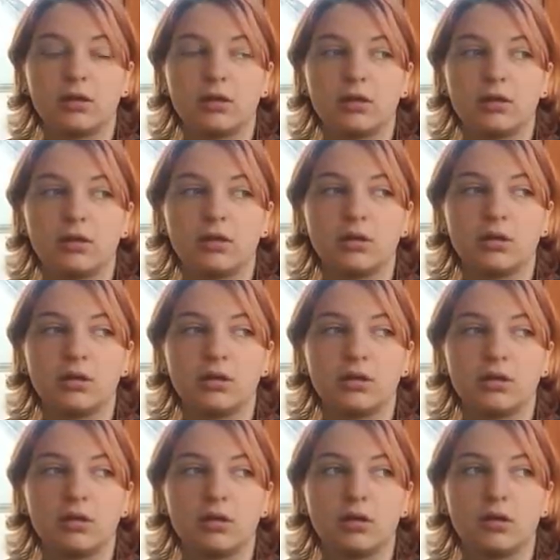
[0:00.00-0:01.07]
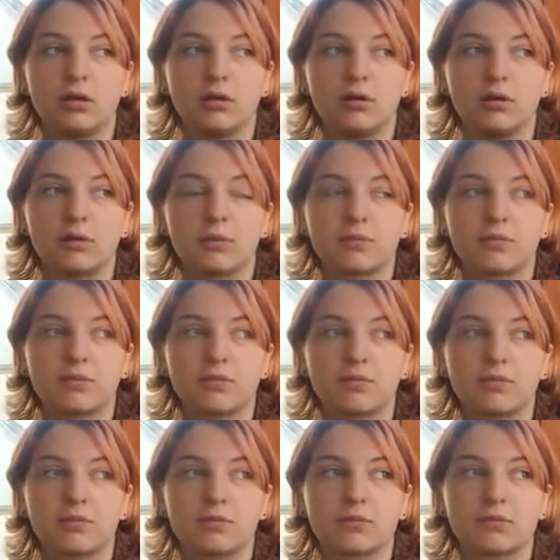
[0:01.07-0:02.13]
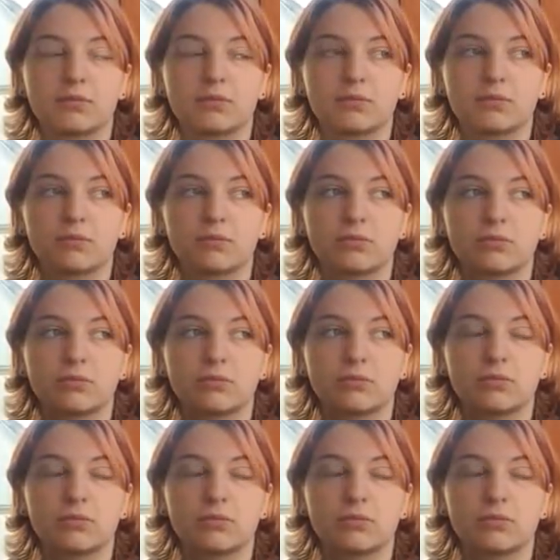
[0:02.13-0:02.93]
[no speech]